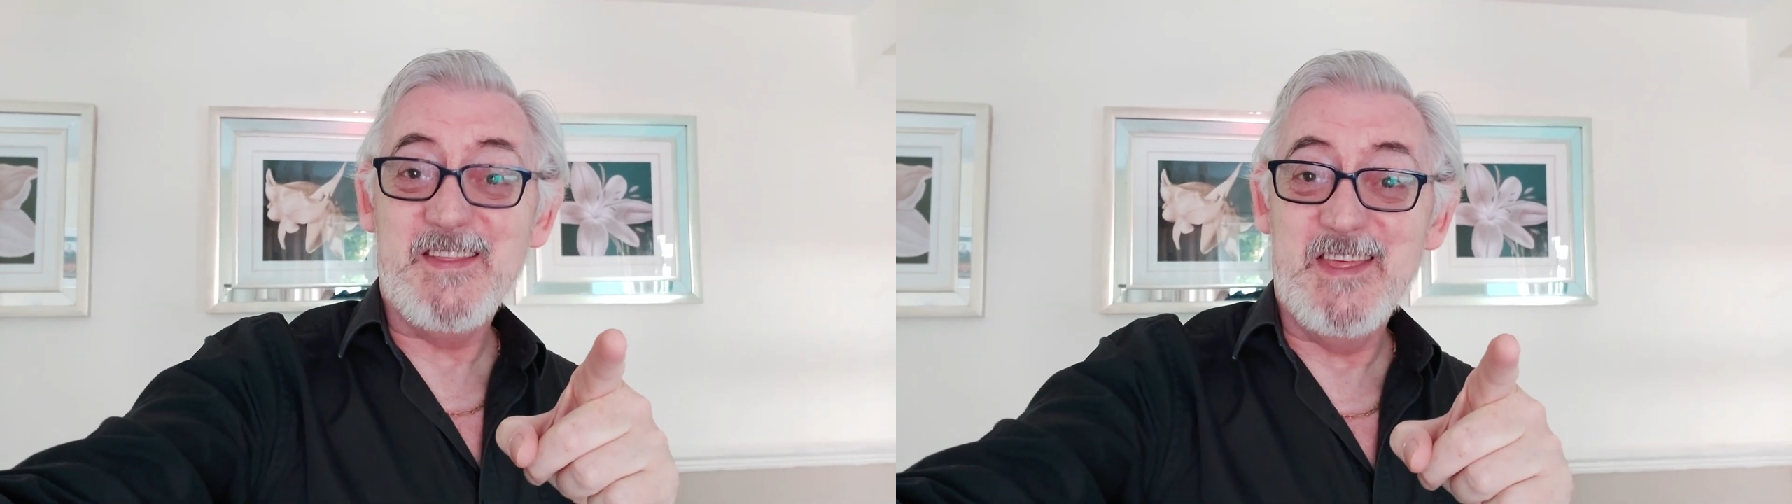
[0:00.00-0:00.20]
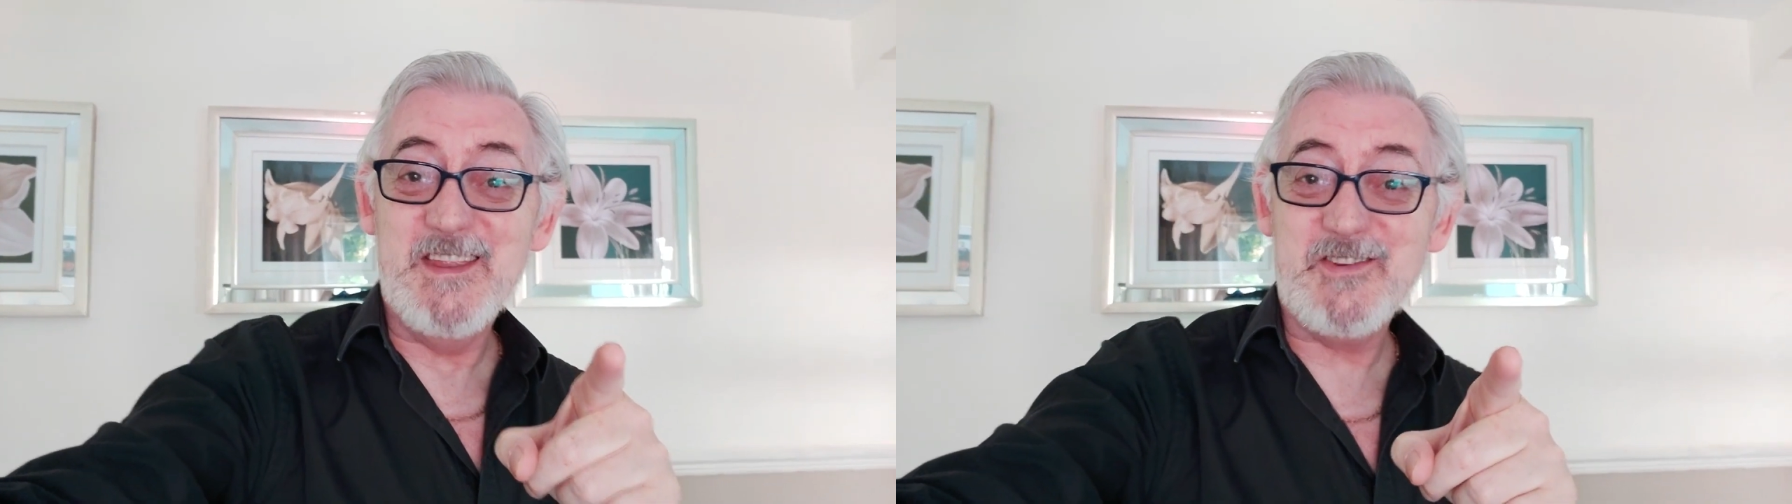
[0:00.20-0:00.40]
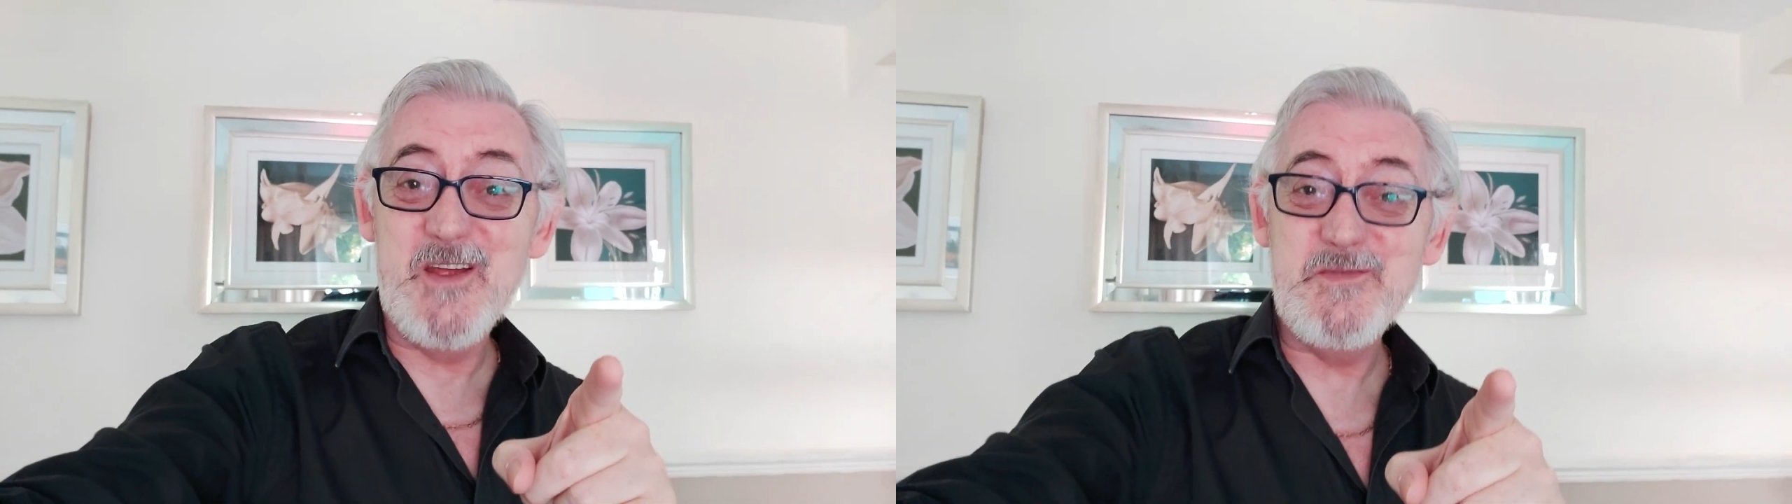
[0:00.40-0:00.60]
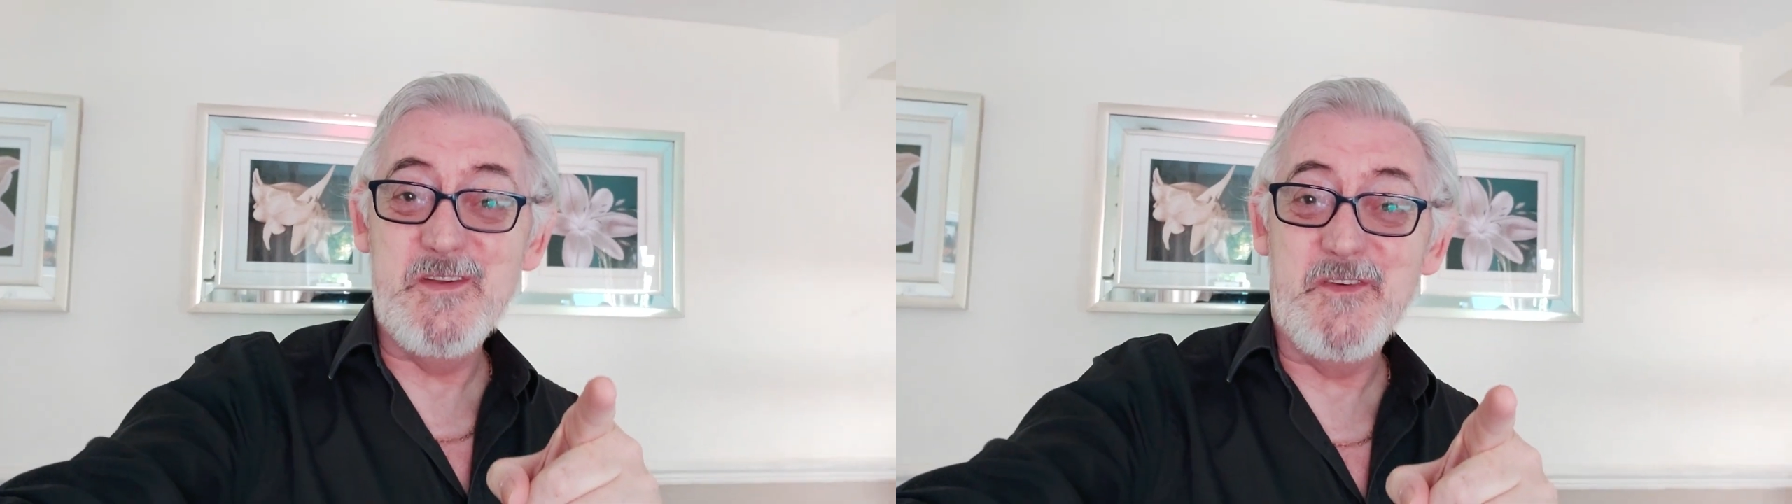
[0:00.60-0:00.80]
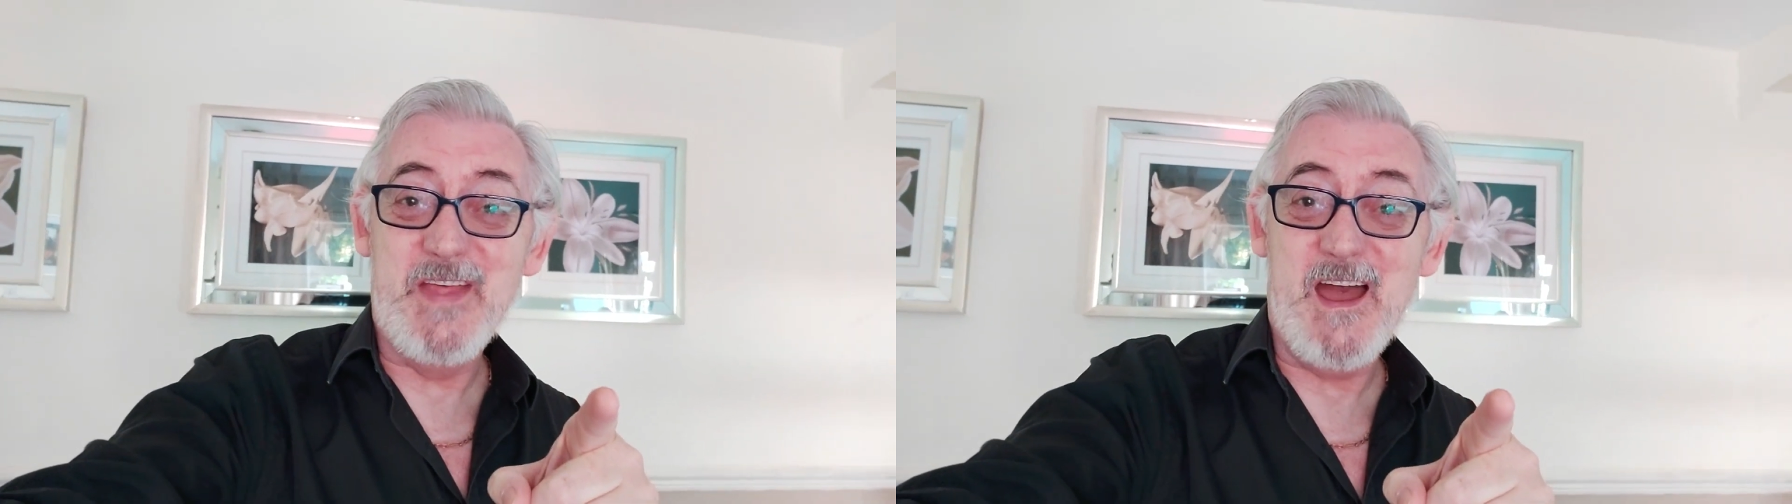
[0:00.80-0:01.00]
in the
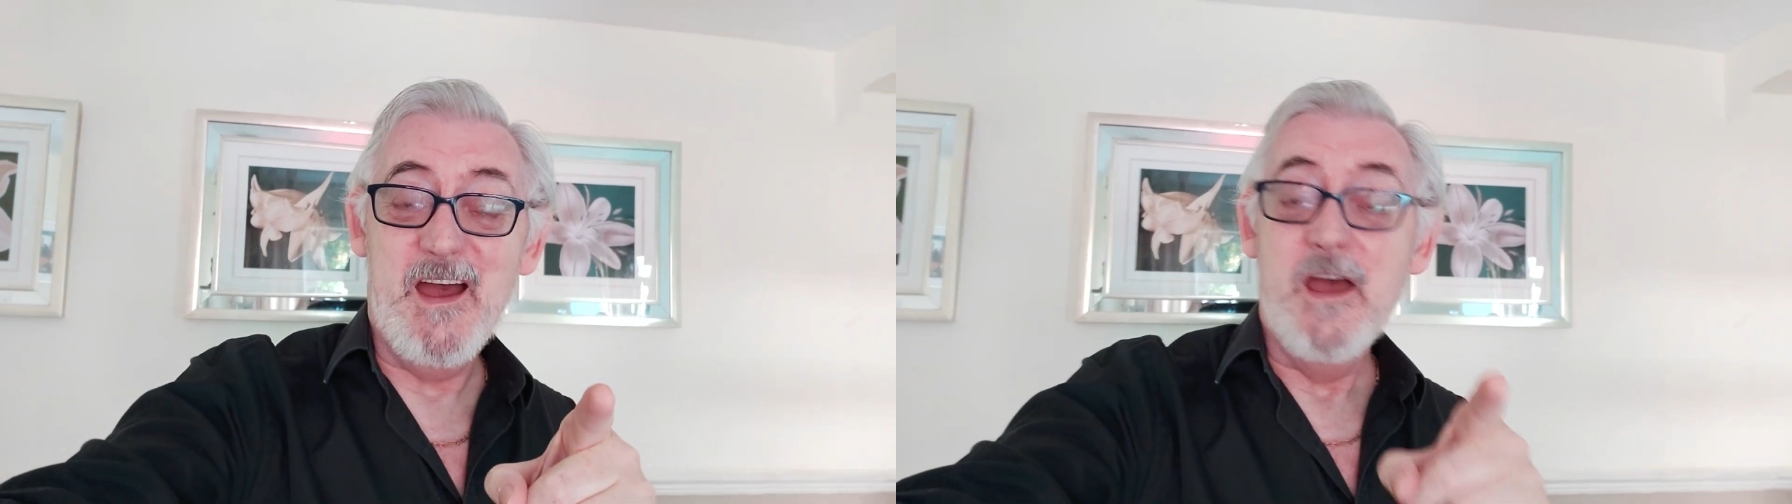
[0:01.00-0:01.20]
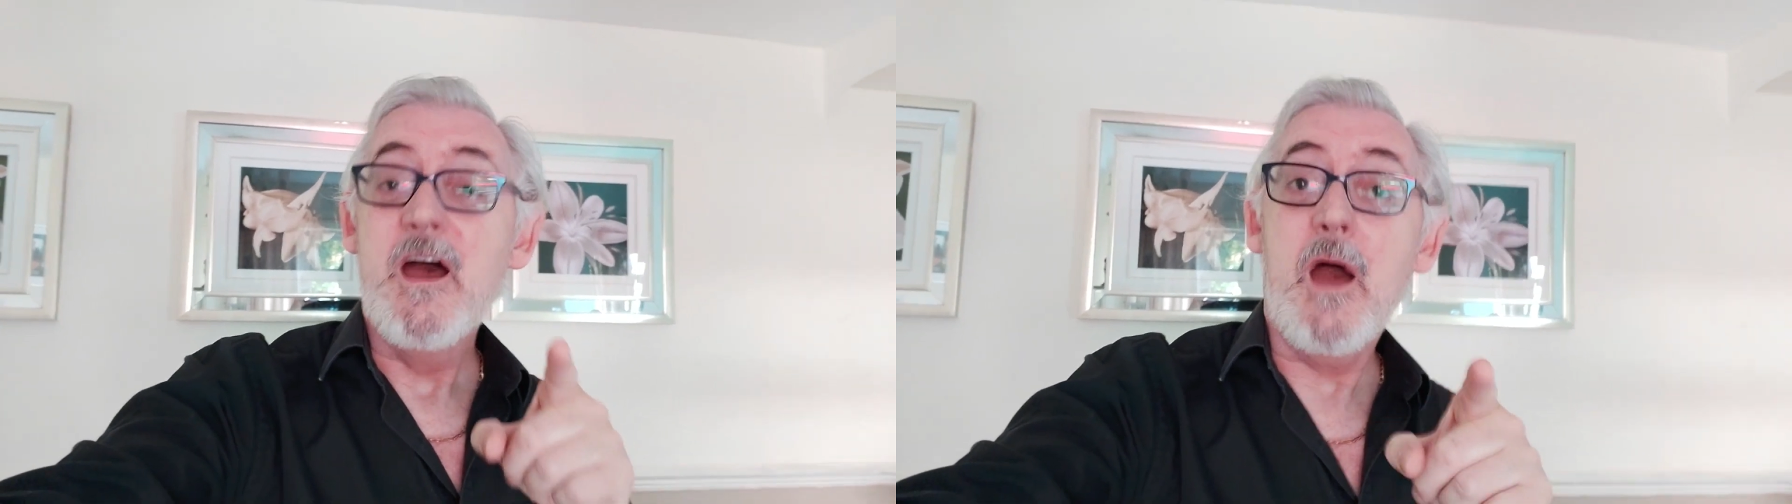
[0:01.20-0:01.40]
description for that,